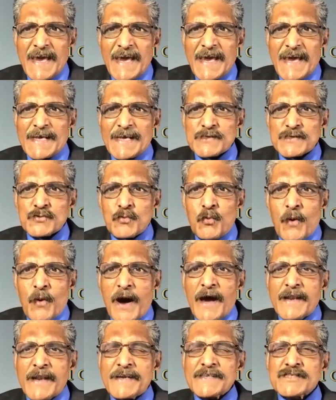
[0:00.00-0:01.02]
is
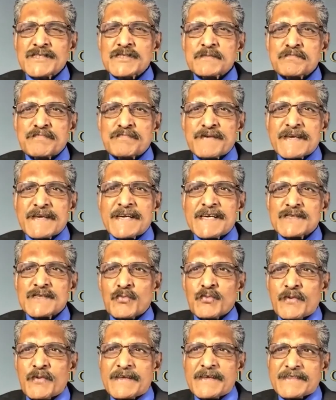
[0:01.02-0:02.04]
one spirit
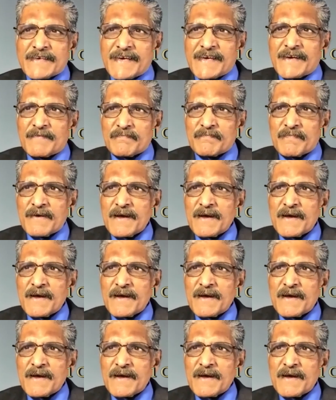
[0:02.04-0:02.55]
with him.